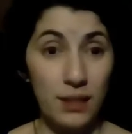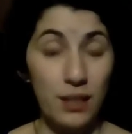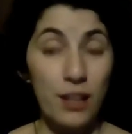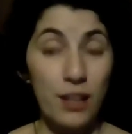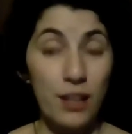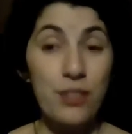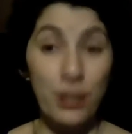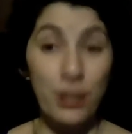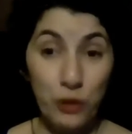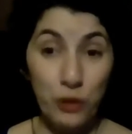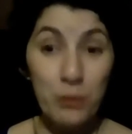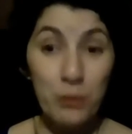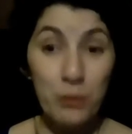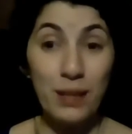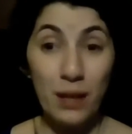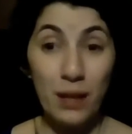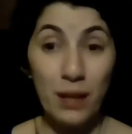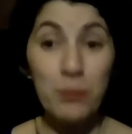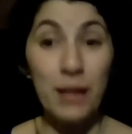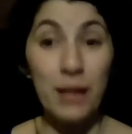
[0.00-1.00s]
then you may
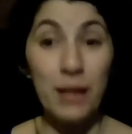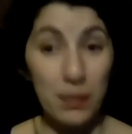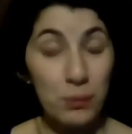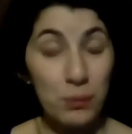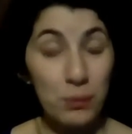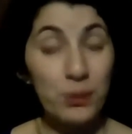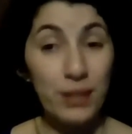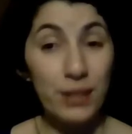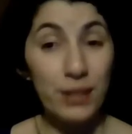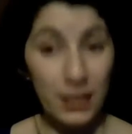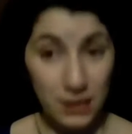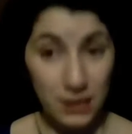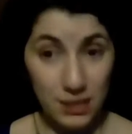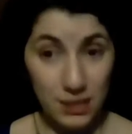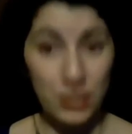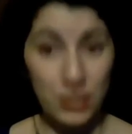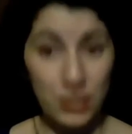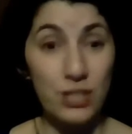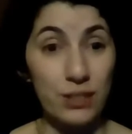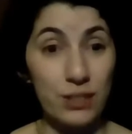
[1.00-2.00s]
not be able to get
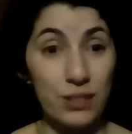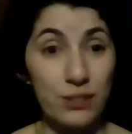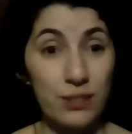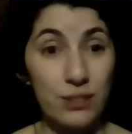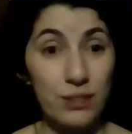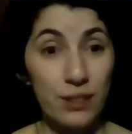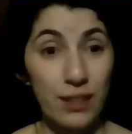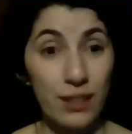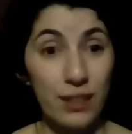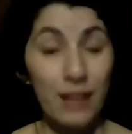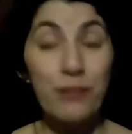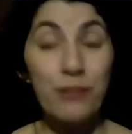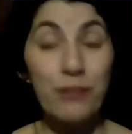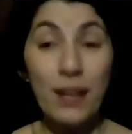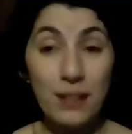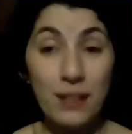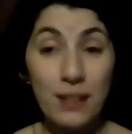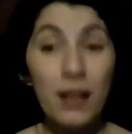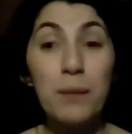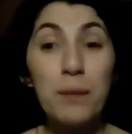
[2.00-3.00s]
stitches. If
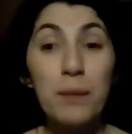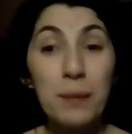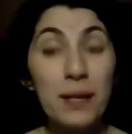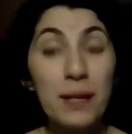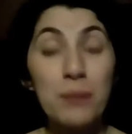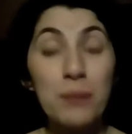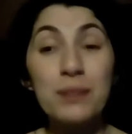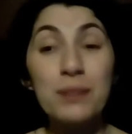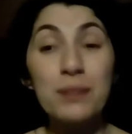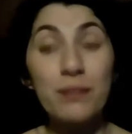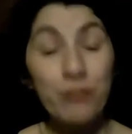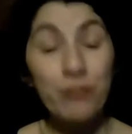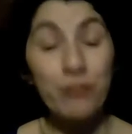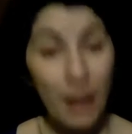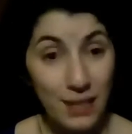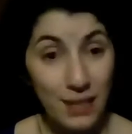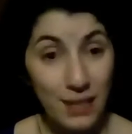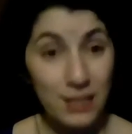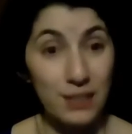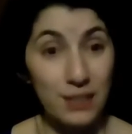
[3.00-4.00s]
that cut becomes
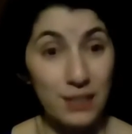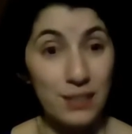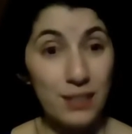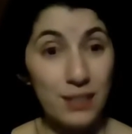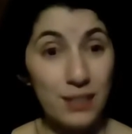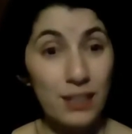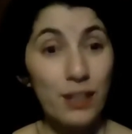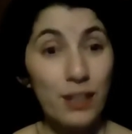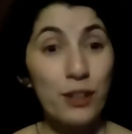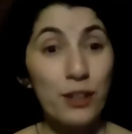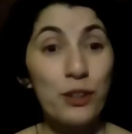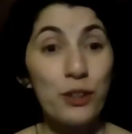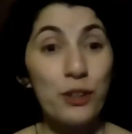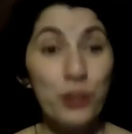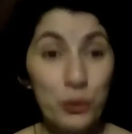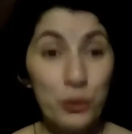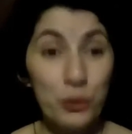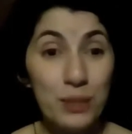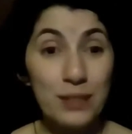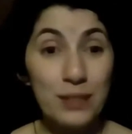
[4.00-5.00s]
infected,
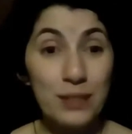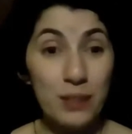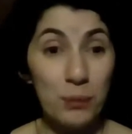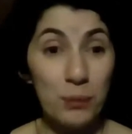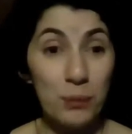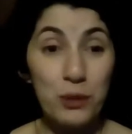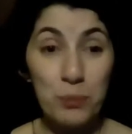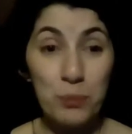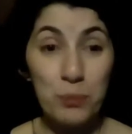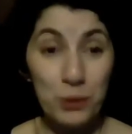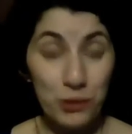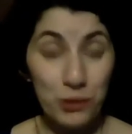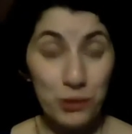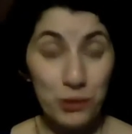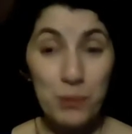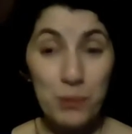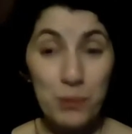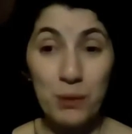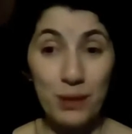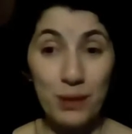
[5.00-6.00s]
you need someone to
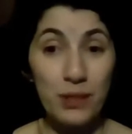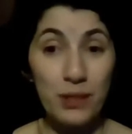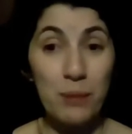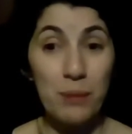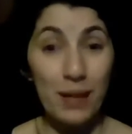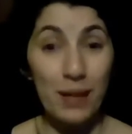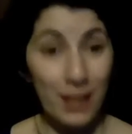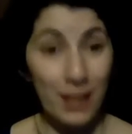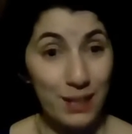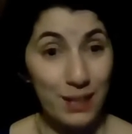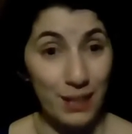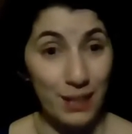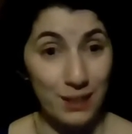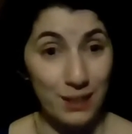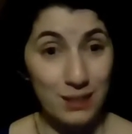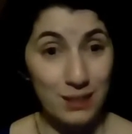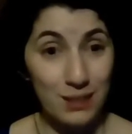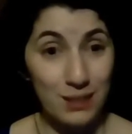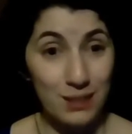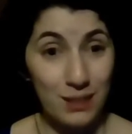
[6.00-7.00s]
prescribe you
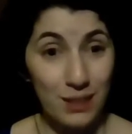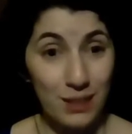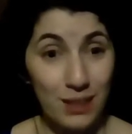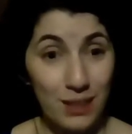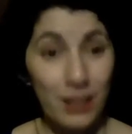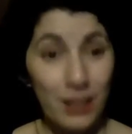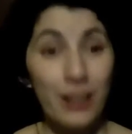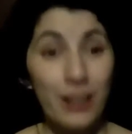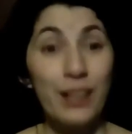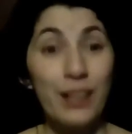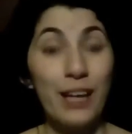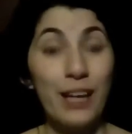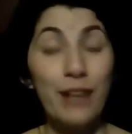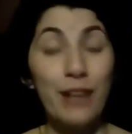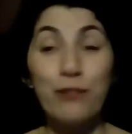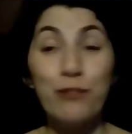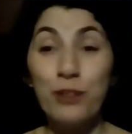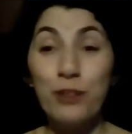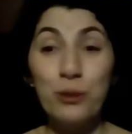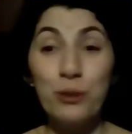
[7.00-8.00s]
antibiotics.
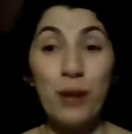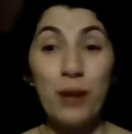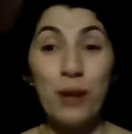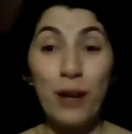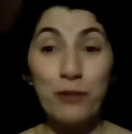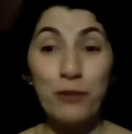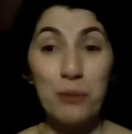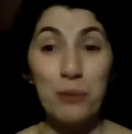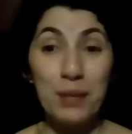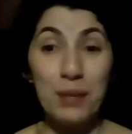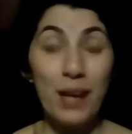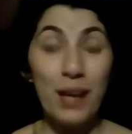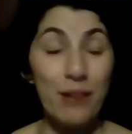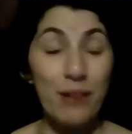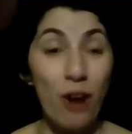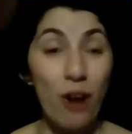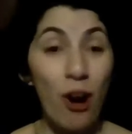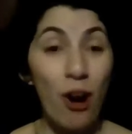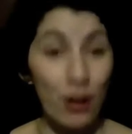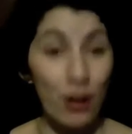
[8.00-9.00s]
If you, God forbid, have
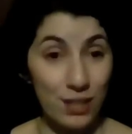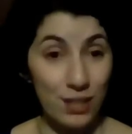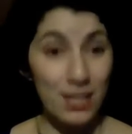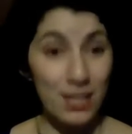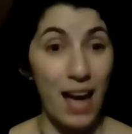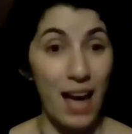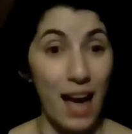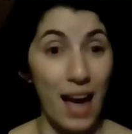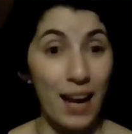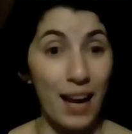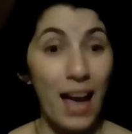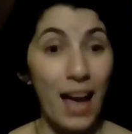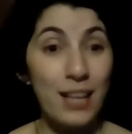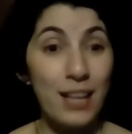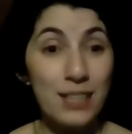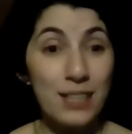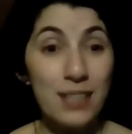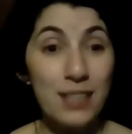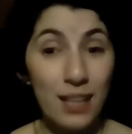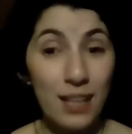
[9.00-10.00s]
a heart attack and
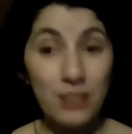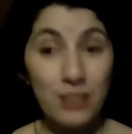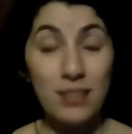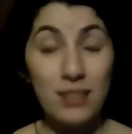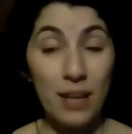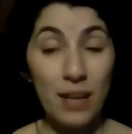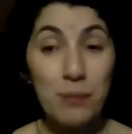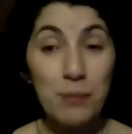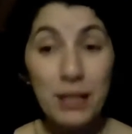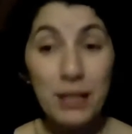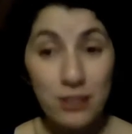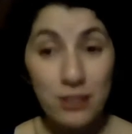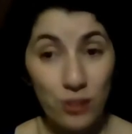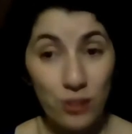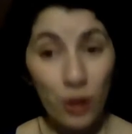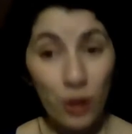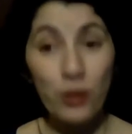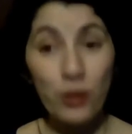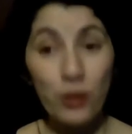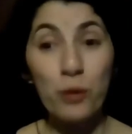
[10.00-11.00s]
it takes 10 minutes
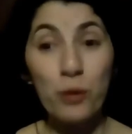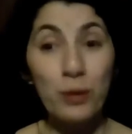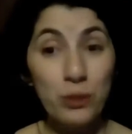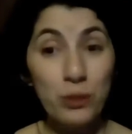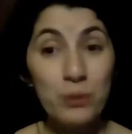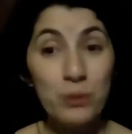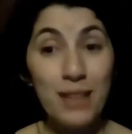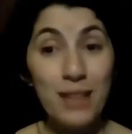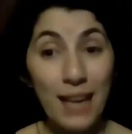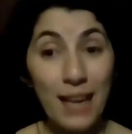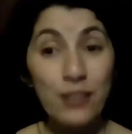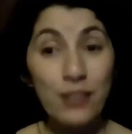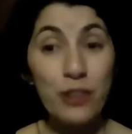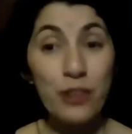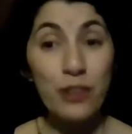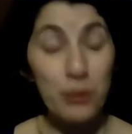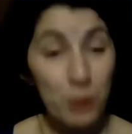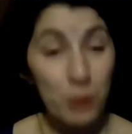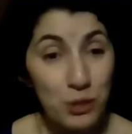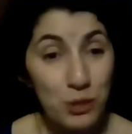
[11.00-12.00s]
longer when you get to the
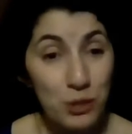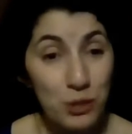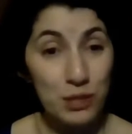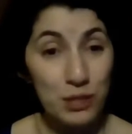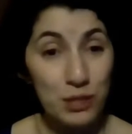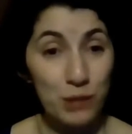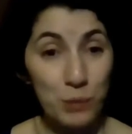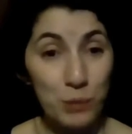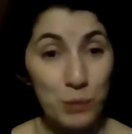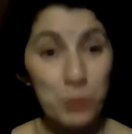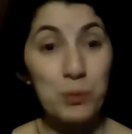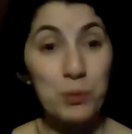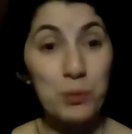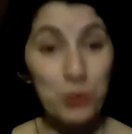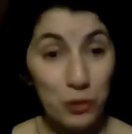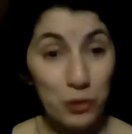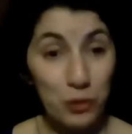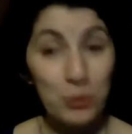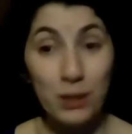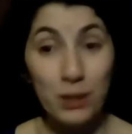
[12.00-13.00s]
emergency room,
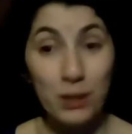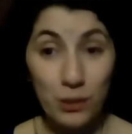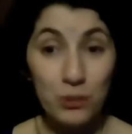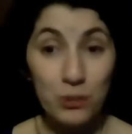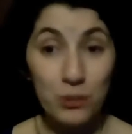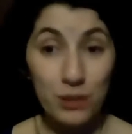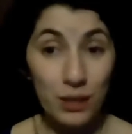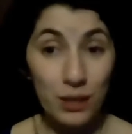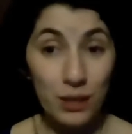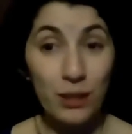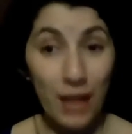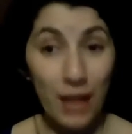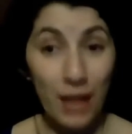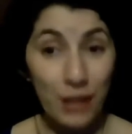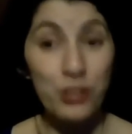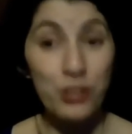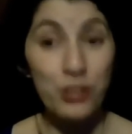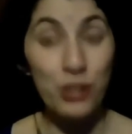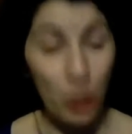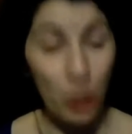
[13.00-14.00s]
presuming you still get
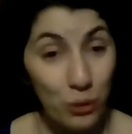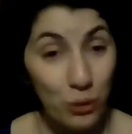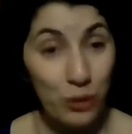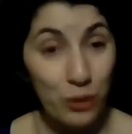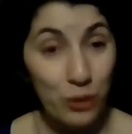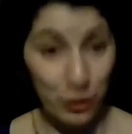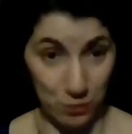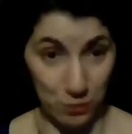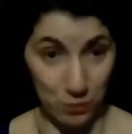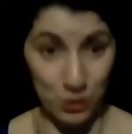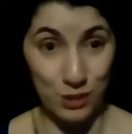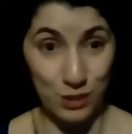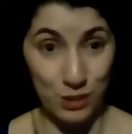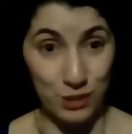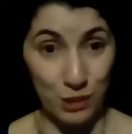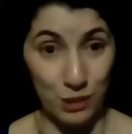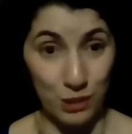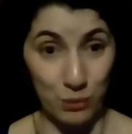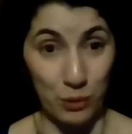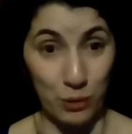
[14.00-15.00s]
to go to the
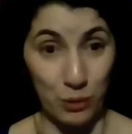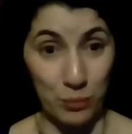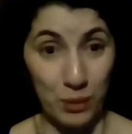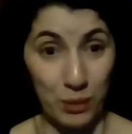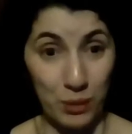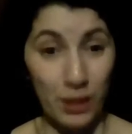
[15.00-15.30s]
emergency room,